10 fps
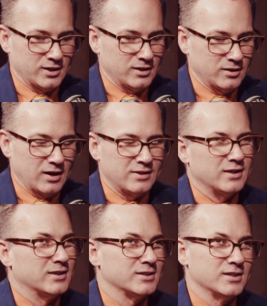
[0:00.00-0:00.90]
I
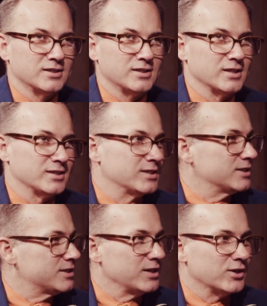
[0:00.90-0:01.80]
think this is the
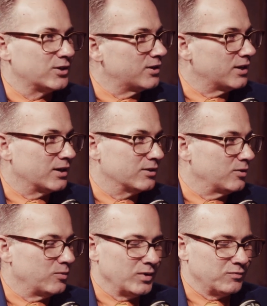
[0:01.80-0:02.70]
sixth year
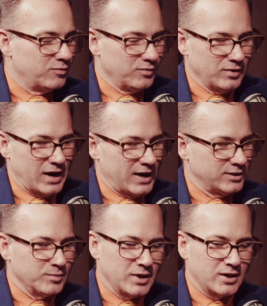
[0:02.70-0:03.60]
we've
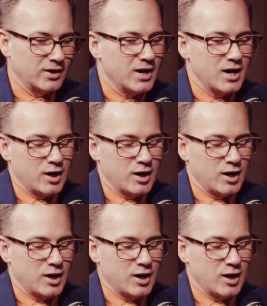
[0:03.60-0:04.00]
had them here,